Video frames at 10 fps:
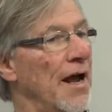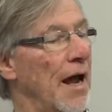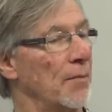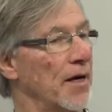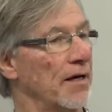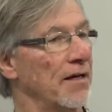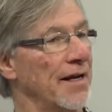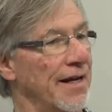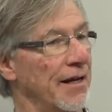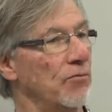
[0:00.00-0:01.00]
I mean,
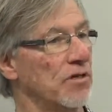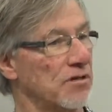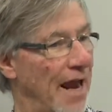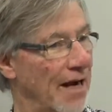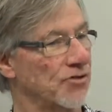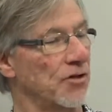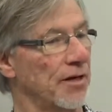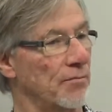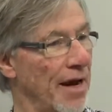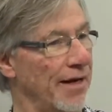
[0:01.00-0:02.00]
he was actually
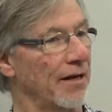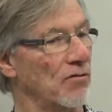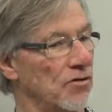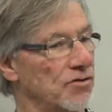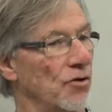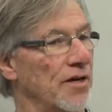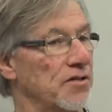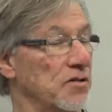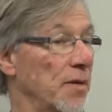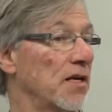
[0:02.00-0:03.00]
making those
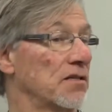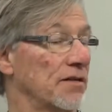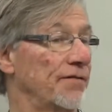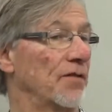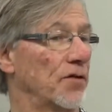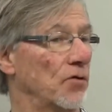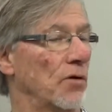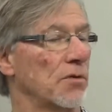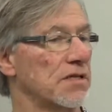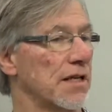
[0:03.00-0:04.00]
choices because he felt the Lord
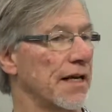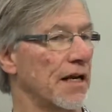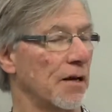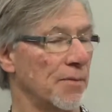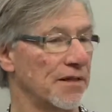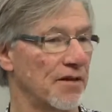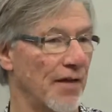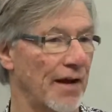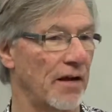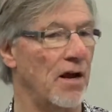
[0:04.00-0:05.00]
was leading him into
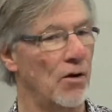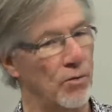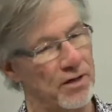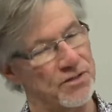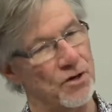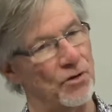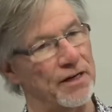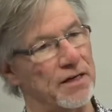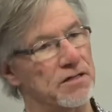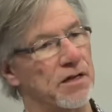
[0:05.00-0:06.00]
that. Well, so it
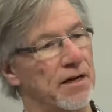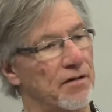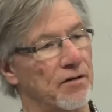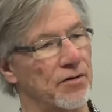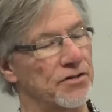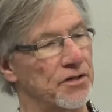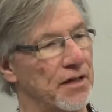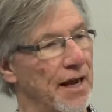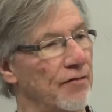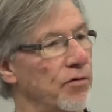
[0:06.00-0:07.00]
is in the Christian
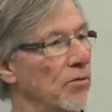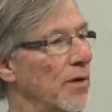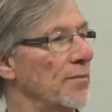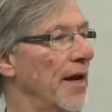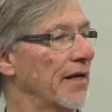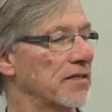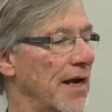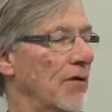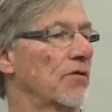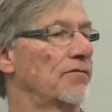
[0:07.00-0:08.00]
life when we make
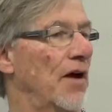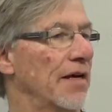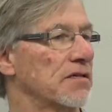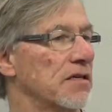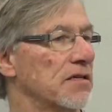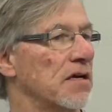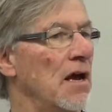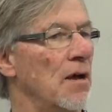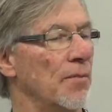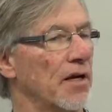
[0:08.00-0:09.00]
sacrifices
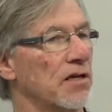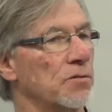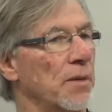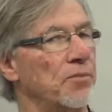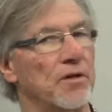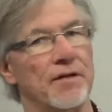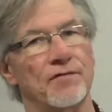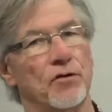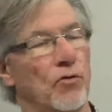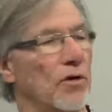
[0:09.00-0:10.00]
because we believe
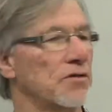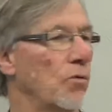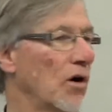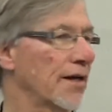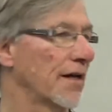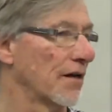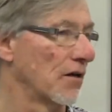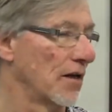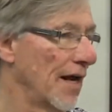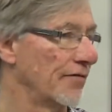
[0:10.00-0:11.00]
the Lord's working in our
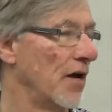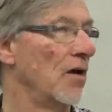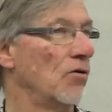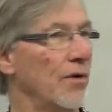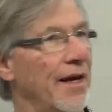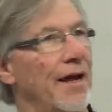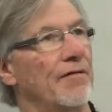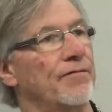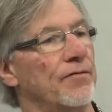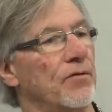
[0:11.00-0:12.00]
life. We
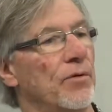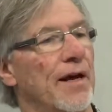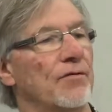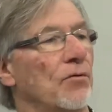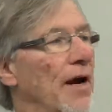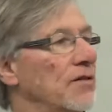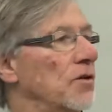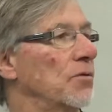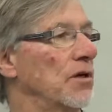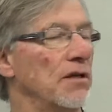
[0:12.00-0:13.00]
have we have a right to
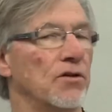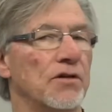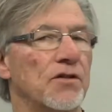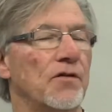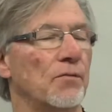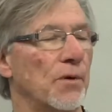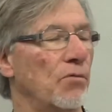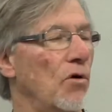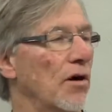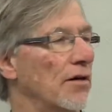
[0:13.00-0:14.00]
really look to the
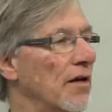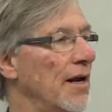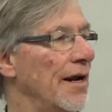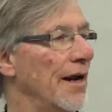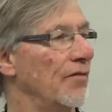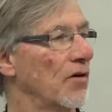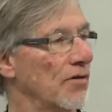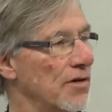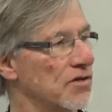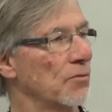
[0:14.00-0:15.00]
reward, and there
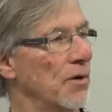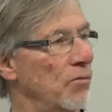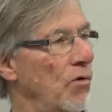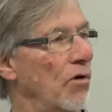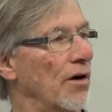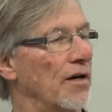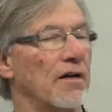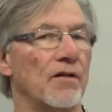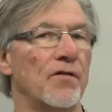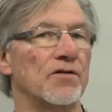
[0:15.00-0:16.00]
is a reward
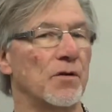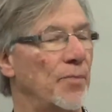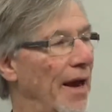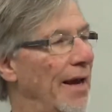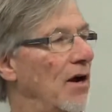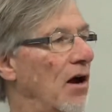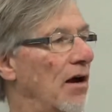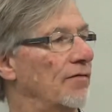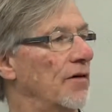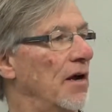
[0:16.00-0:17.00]
and there's a
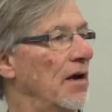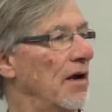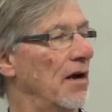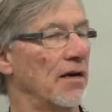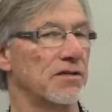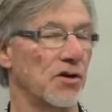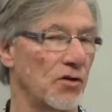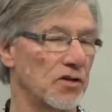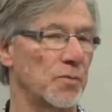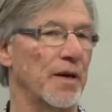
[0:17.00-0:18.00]
payoff uh, so
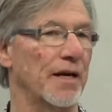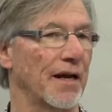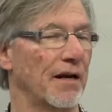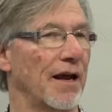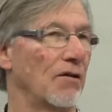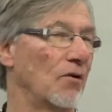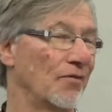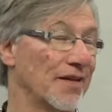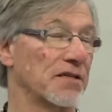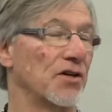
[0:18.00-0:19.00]
to speak. And I don't know if
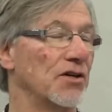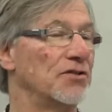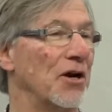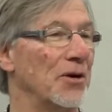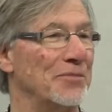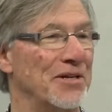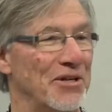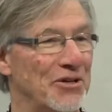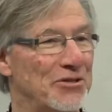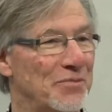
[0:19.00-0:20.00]
that's a good term to
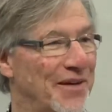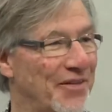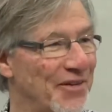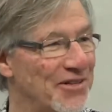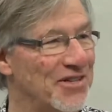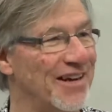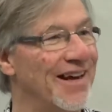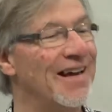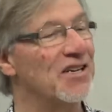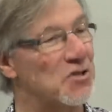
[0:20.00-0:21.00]
use, but there is a
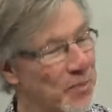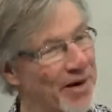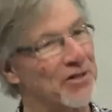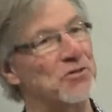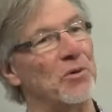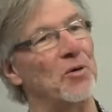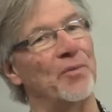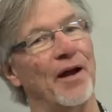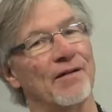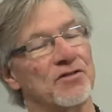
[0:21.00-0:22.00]
spiritual
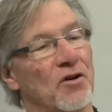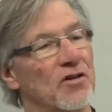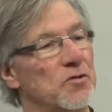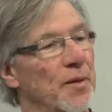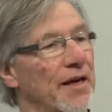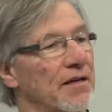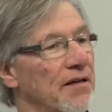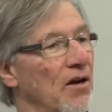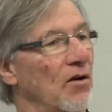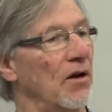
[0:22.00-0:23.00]
payoff, so to speak. You
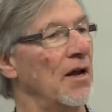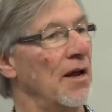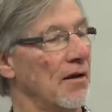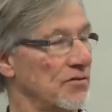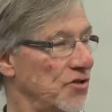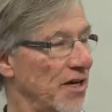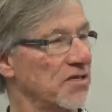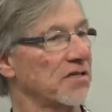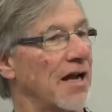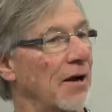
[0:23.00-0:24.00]
know,
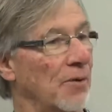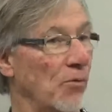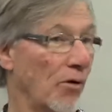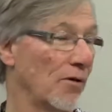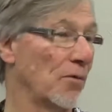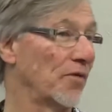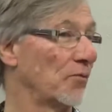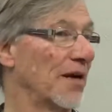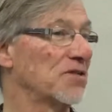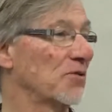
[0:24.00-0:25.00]
Jesus got rewarded with the
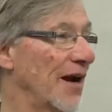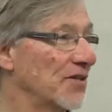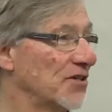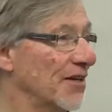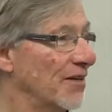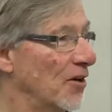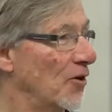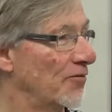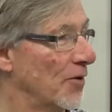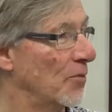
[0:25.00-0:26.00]
resurrection, you know,
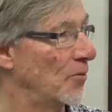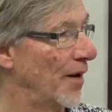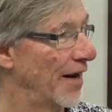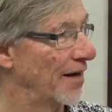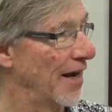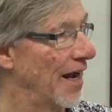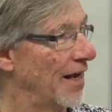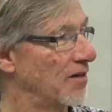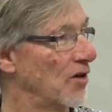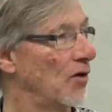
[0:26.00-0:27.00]
from obeying
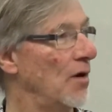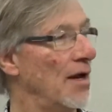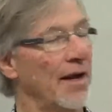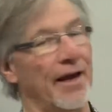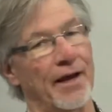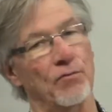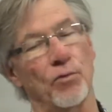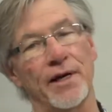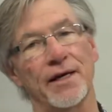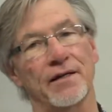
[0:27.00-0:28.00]
God, you know, and
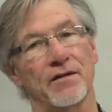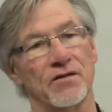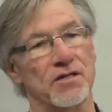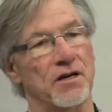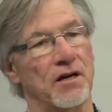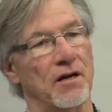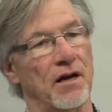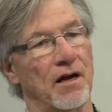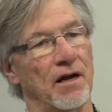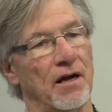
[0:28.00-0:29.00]
we, there's a,
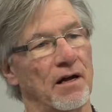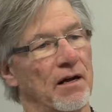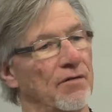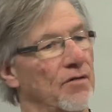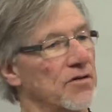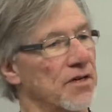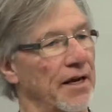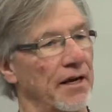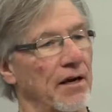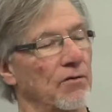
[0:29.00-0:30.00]
uh, there's
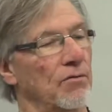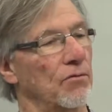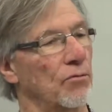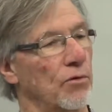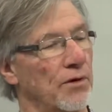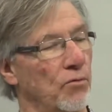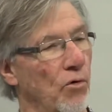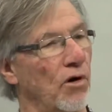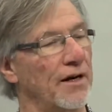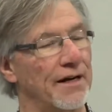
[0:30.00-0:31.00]
a, a uh,
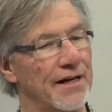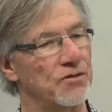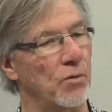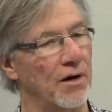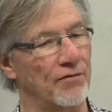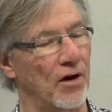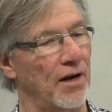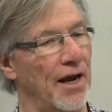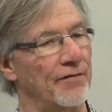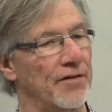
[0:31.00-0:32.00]
reward in each one of our
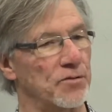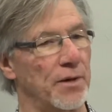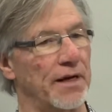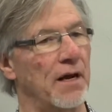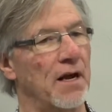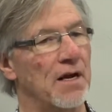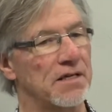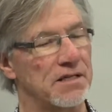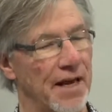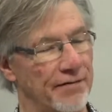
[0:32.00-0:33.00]
life as we
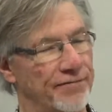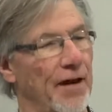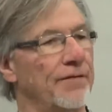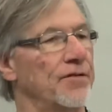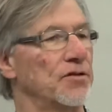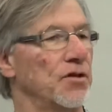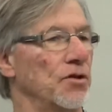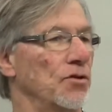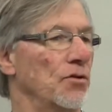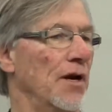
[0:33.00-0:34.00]
stay faithful
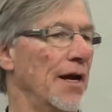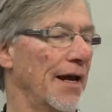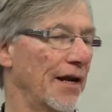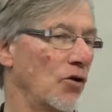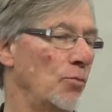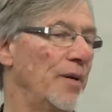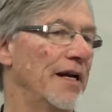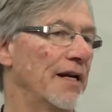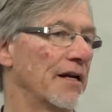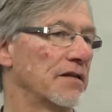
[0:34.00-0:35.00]
to and
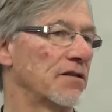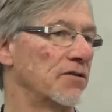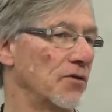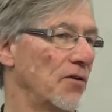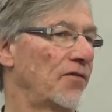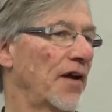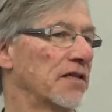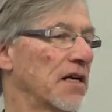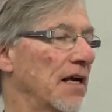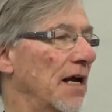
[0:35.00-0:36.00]
obedient to do the things
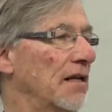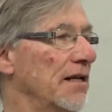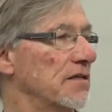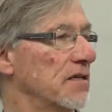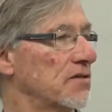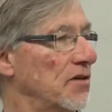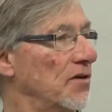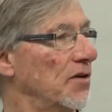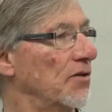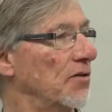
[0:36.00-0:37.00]
that God leads us to
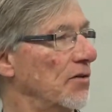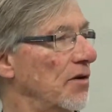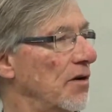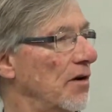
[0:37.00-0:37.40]
do. Yeah.